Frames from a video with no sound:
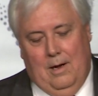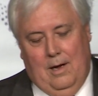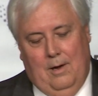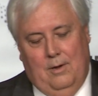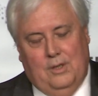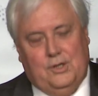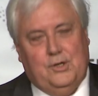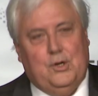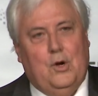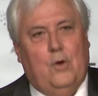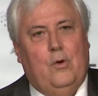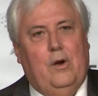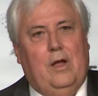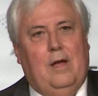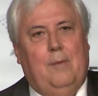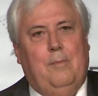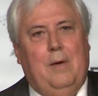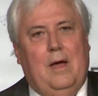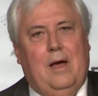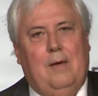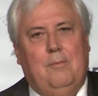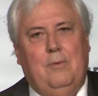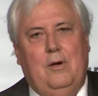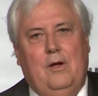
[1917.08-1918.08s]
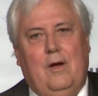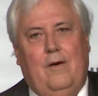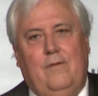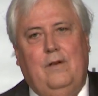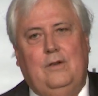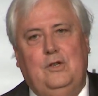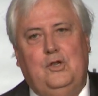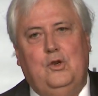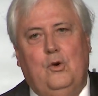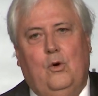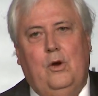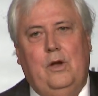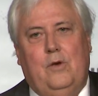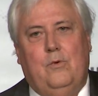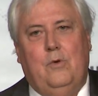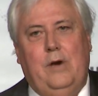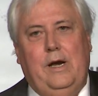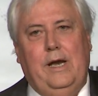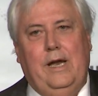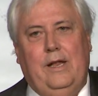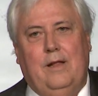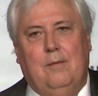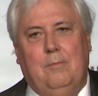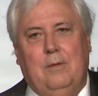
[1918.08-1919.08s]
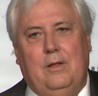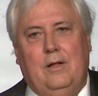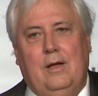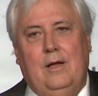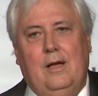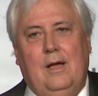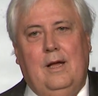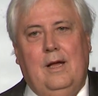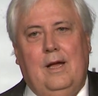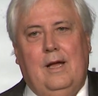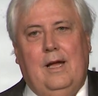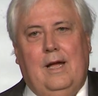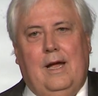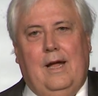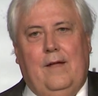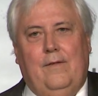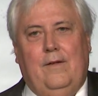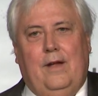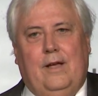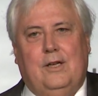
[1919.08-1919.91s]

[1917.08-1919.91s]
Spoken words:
story about me. I've enjoyed reading them in the